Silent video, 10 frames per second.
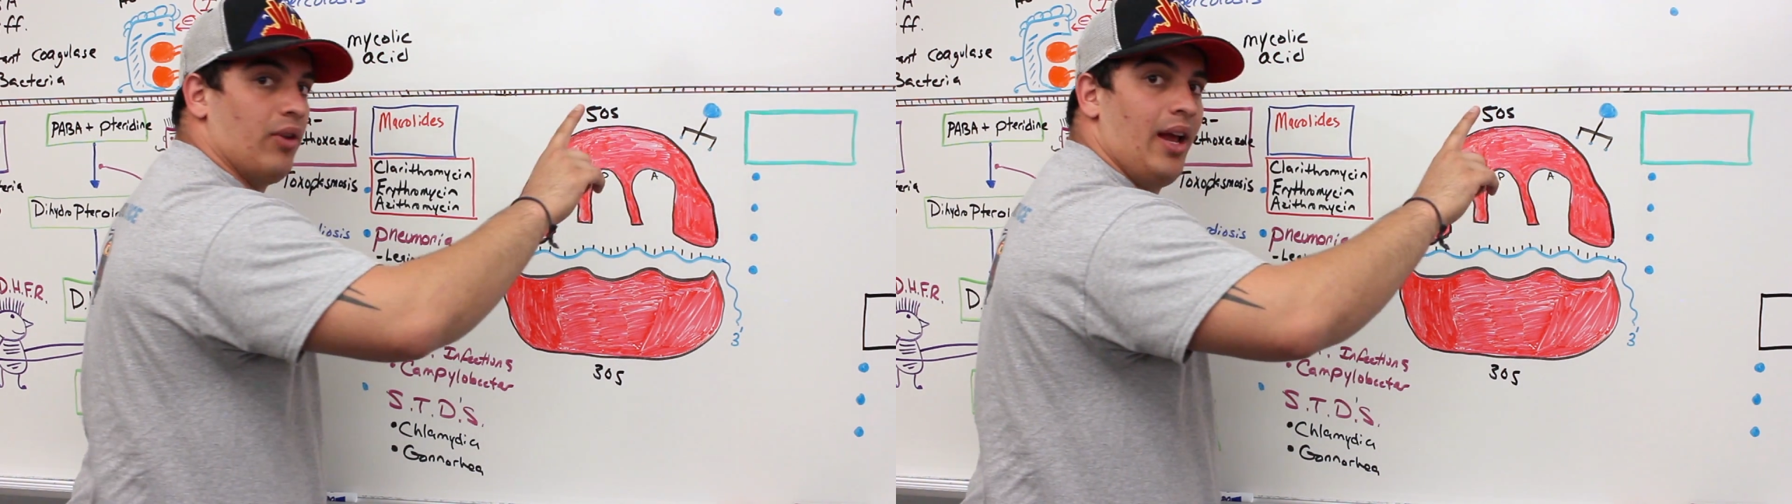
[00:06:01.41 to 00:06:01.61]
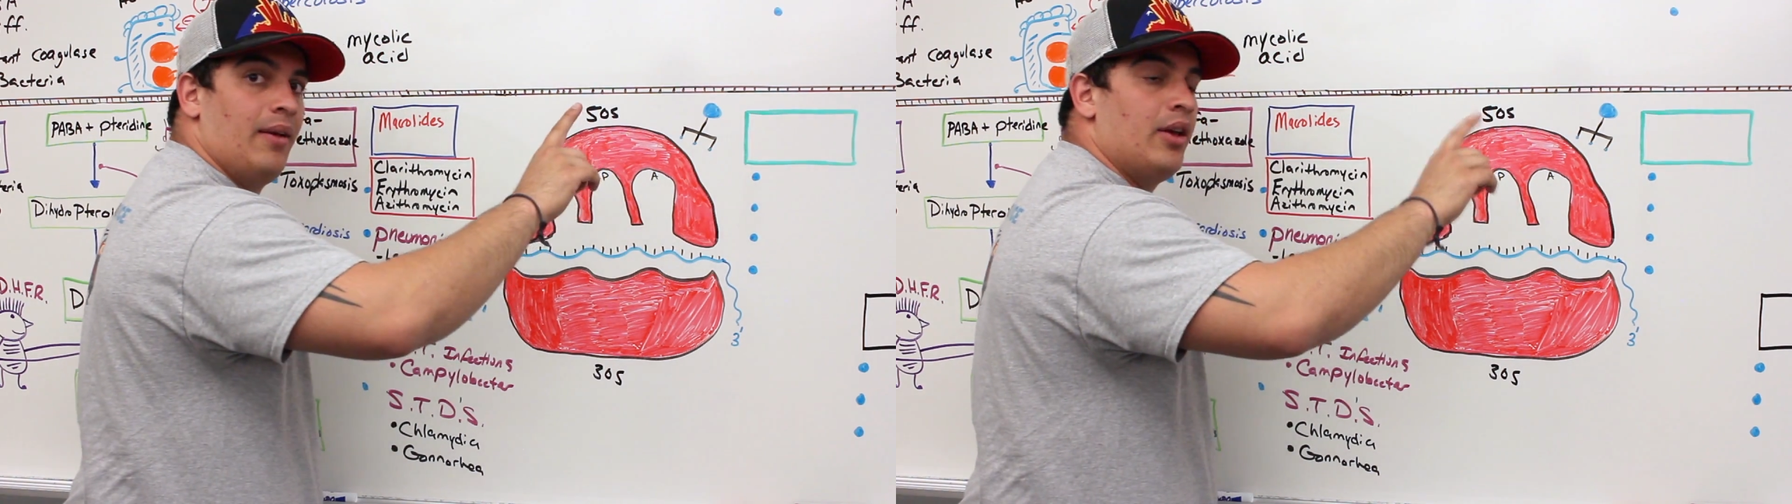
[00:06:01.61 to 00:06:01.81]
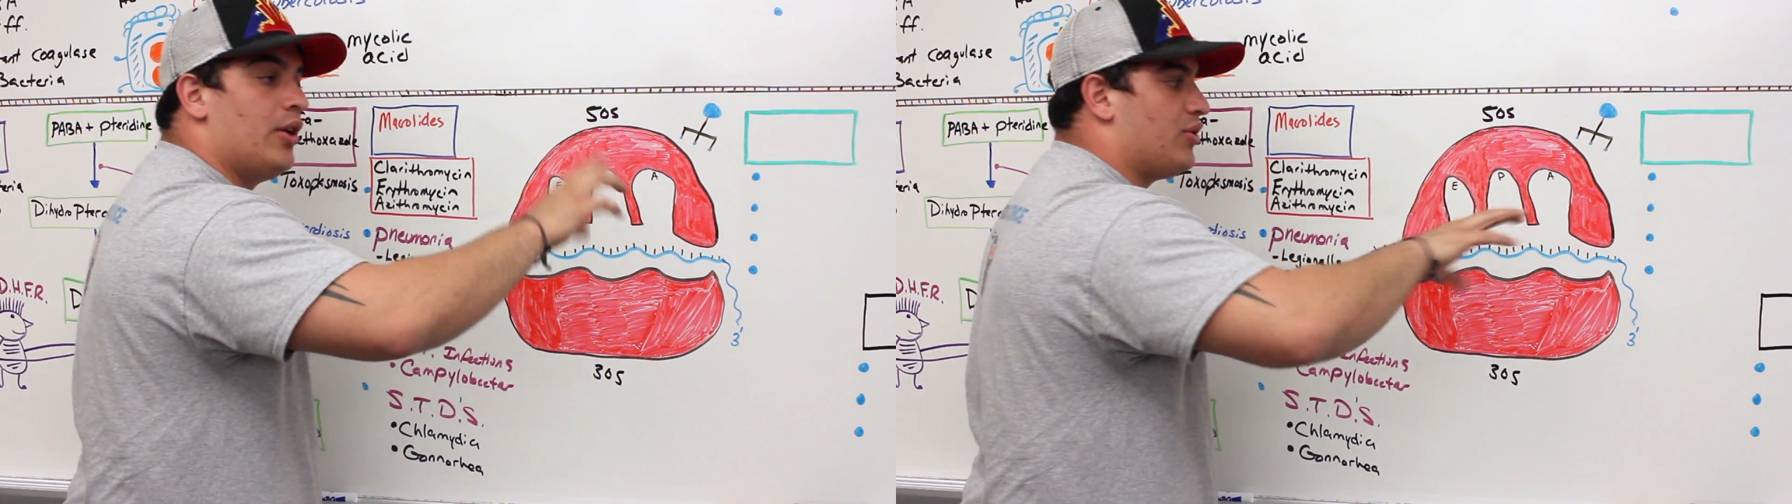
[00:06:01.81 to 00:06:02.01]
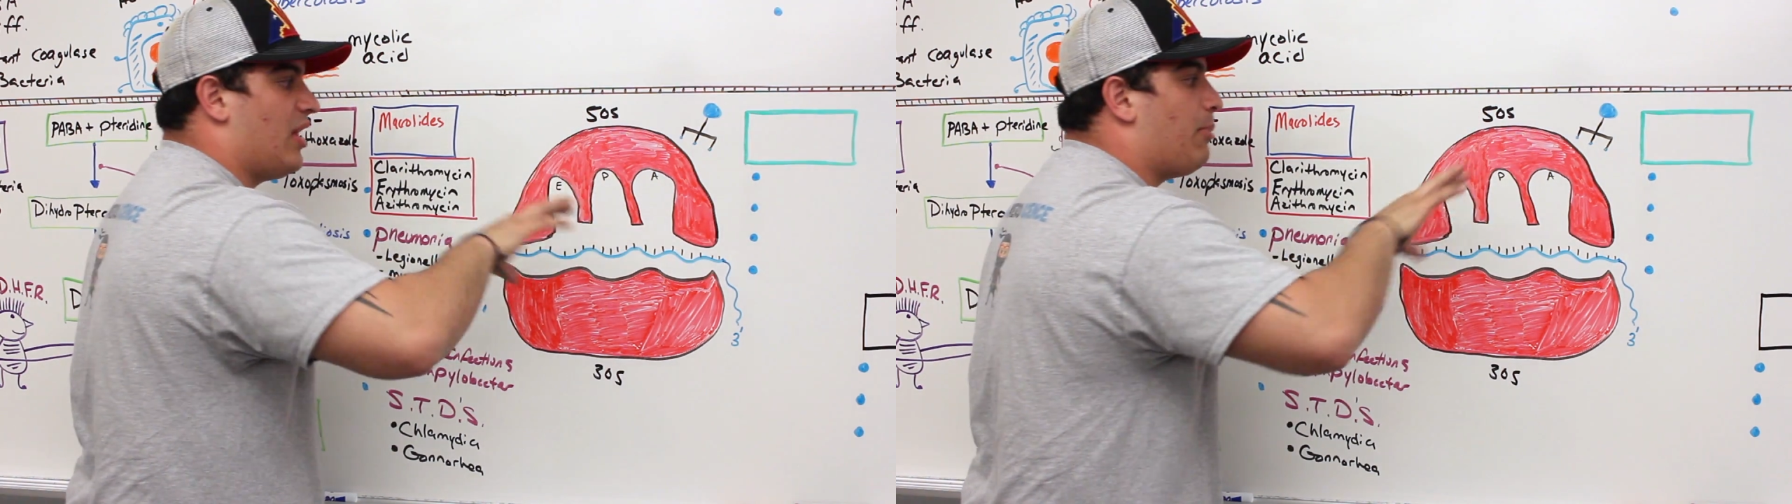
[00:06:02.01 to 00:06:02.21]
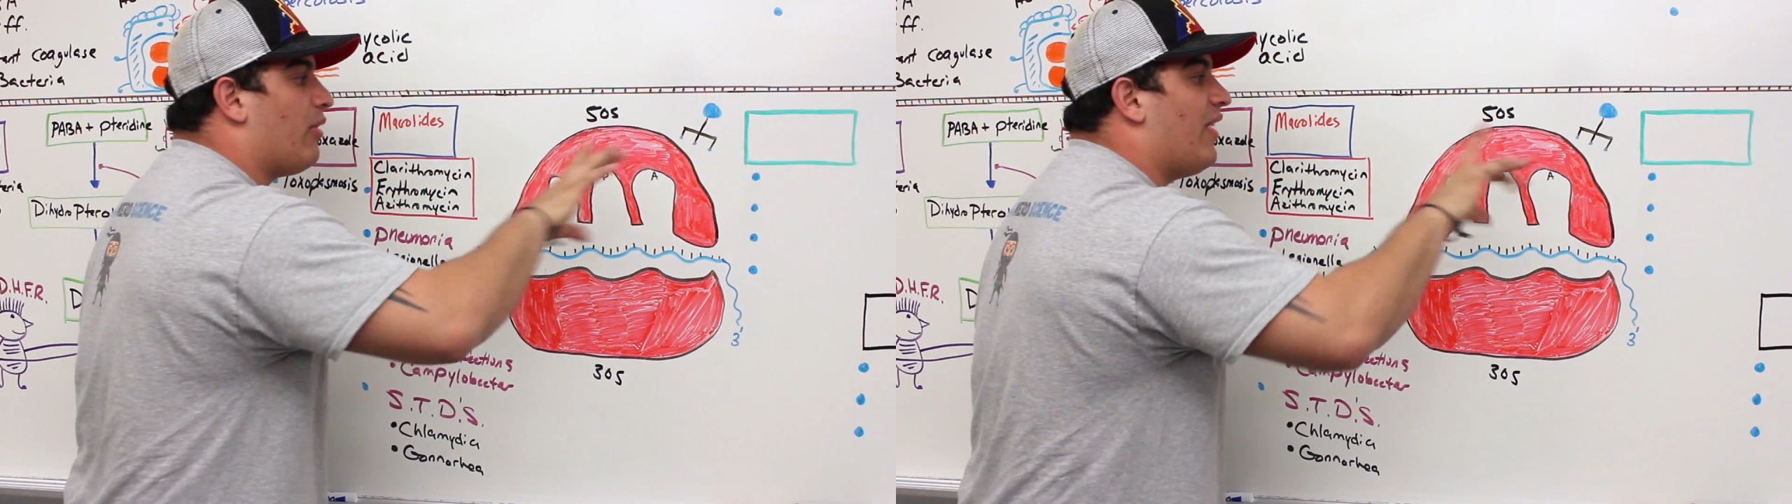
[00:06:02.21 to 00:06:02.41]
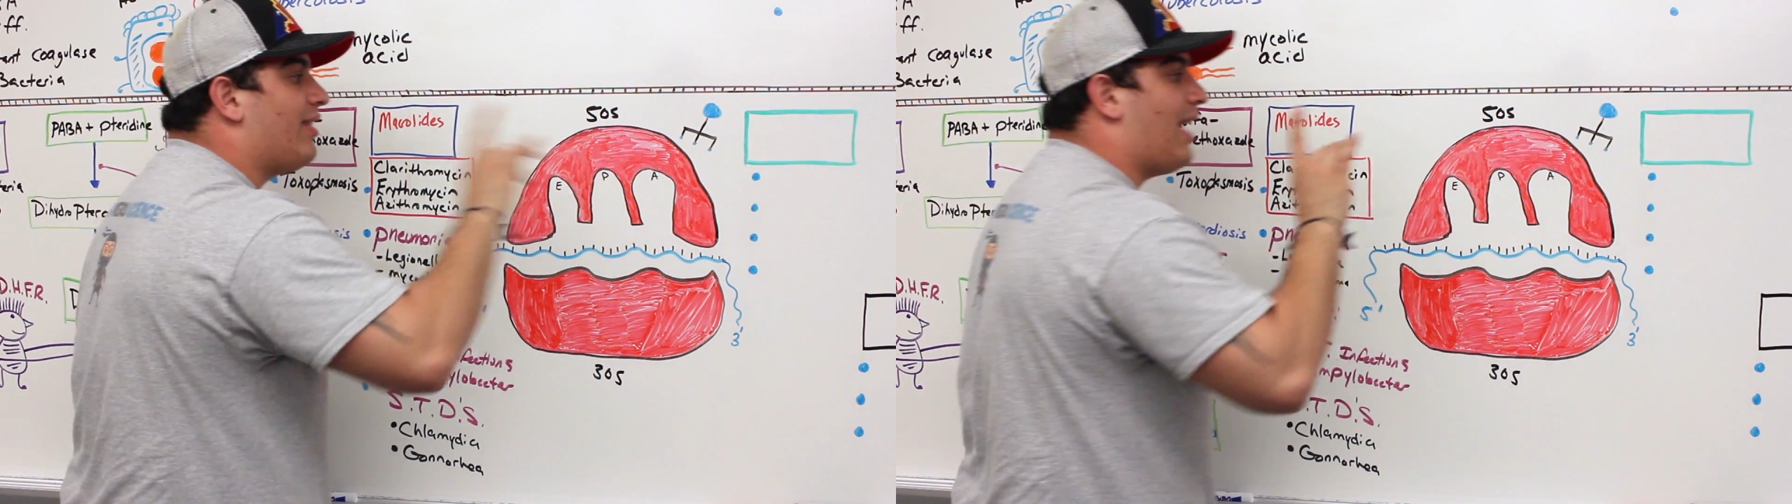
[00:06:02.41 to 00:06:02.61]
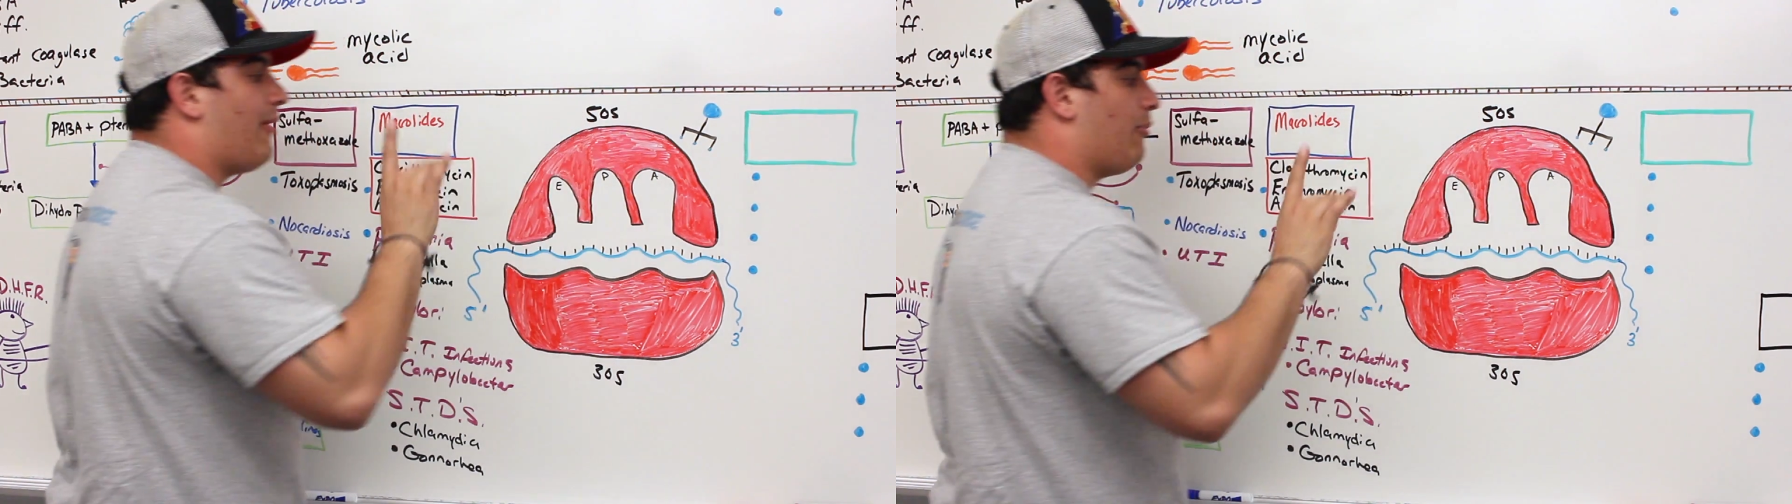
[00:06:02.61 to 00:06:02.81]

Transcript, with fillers: right? So they prevent that